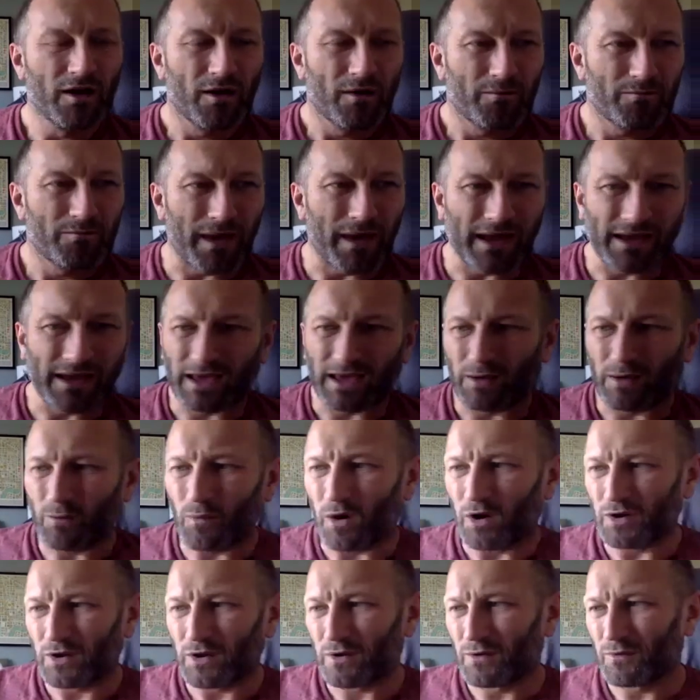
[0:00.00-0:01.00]
making
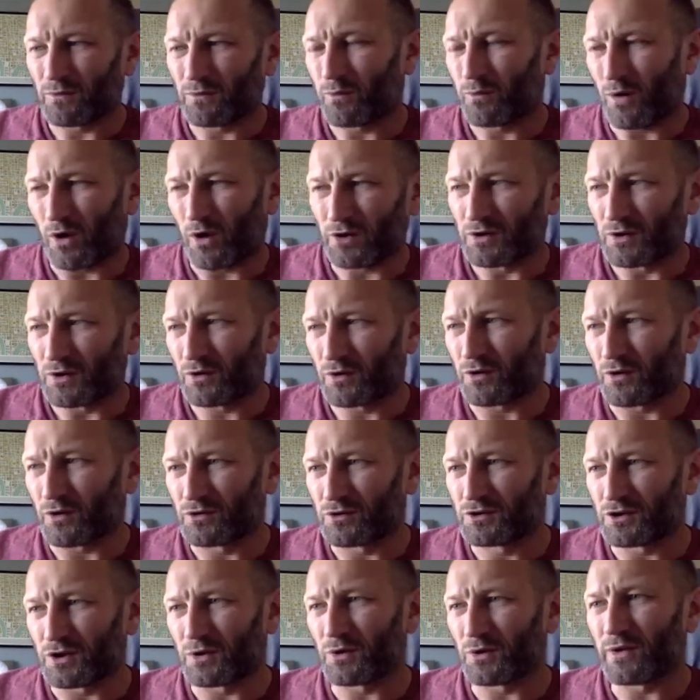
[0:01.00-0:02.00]
what you could
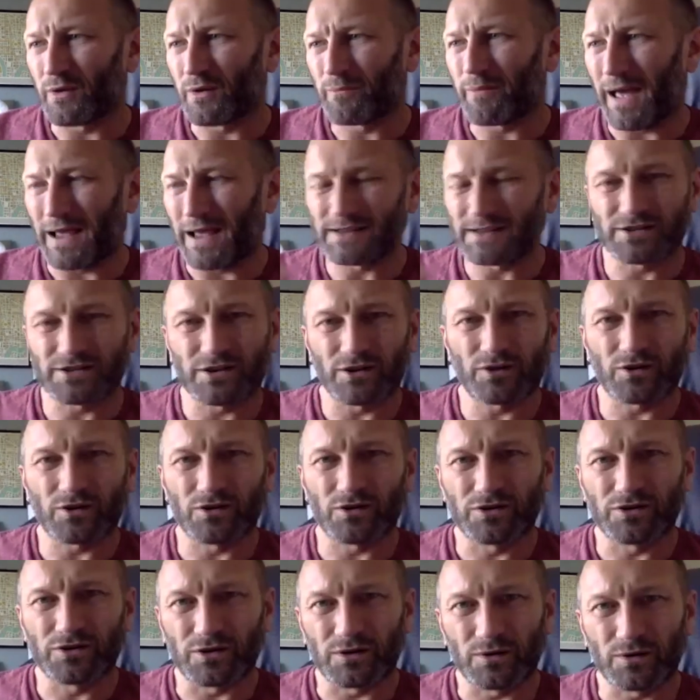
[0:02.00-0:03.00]
do the best you could
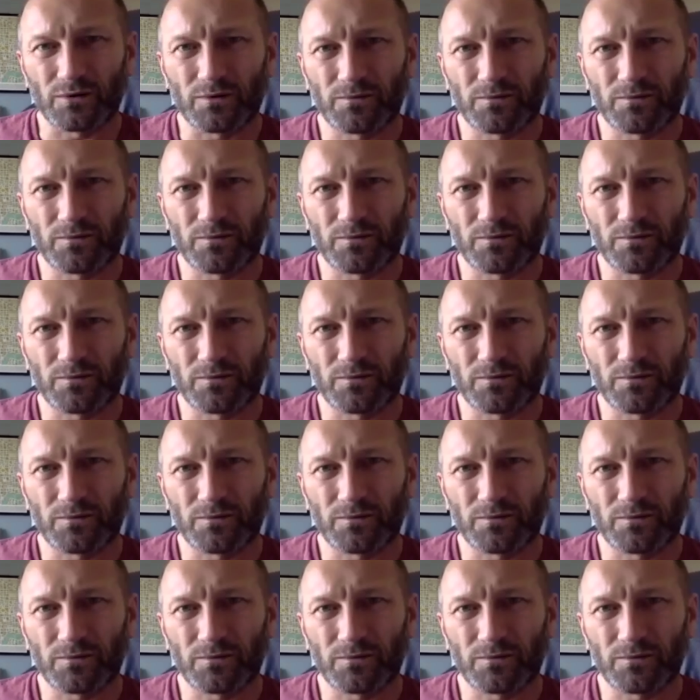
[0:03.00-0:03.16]
do,